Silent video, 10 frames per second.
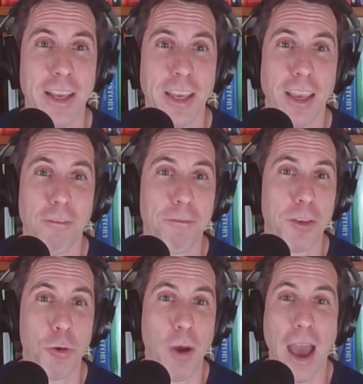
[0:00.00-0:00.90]
If
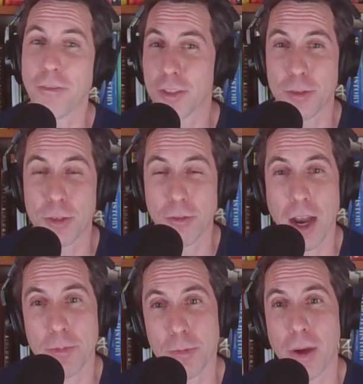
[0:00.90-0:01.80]
you haven't subscribed
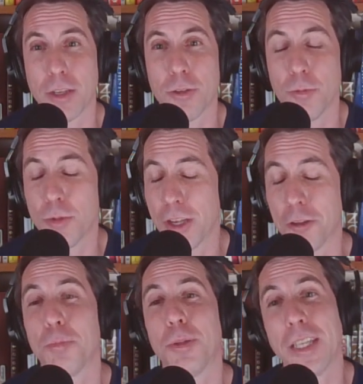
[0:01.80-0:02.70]
to my YouTube channel,
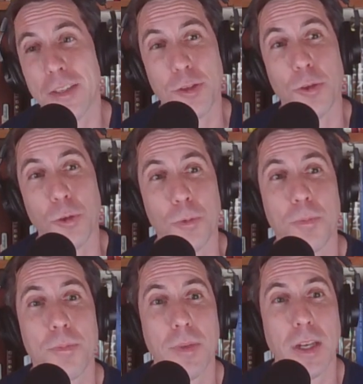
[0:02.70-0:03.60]
please do.
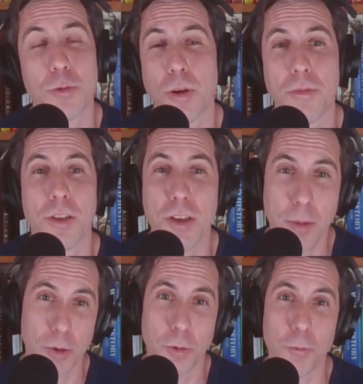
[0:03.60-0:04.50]
It's one of the
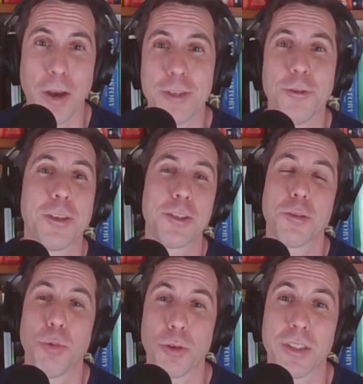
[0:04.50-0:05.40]
#1 ways you can
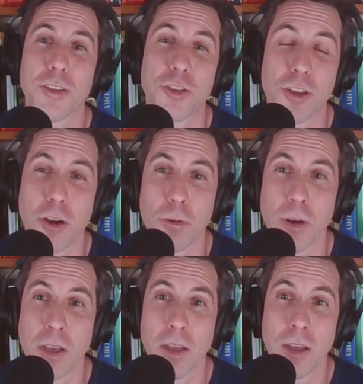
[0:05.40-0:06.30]
support this show.
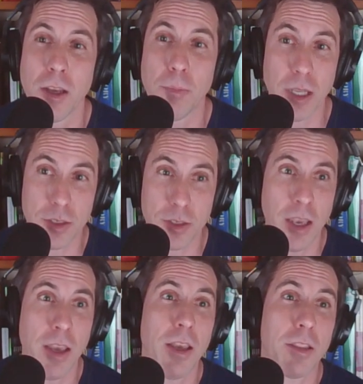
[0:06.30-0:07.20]
Plus,
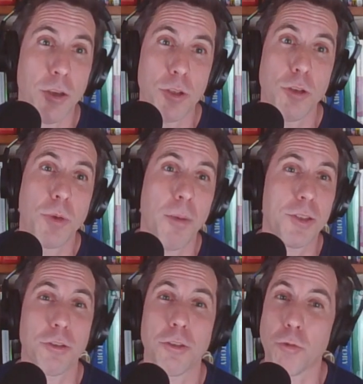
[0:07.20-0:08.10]
the YouTube comments
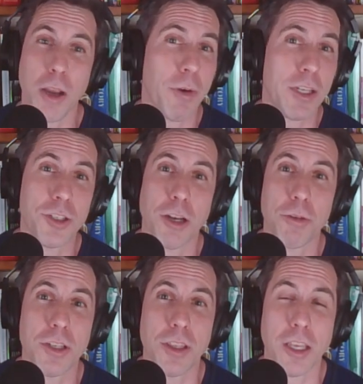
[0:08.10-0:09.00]
are a great way to share what
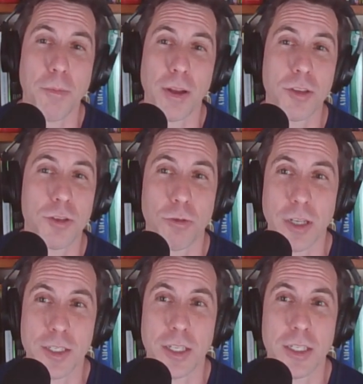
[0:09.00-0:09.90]
you think about the stories
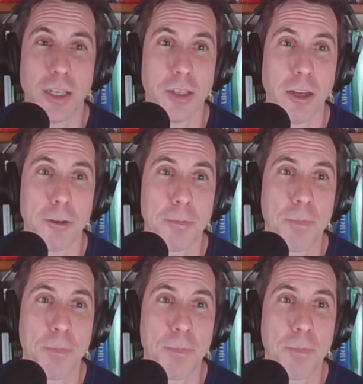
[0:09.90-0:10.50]
I'd tell here.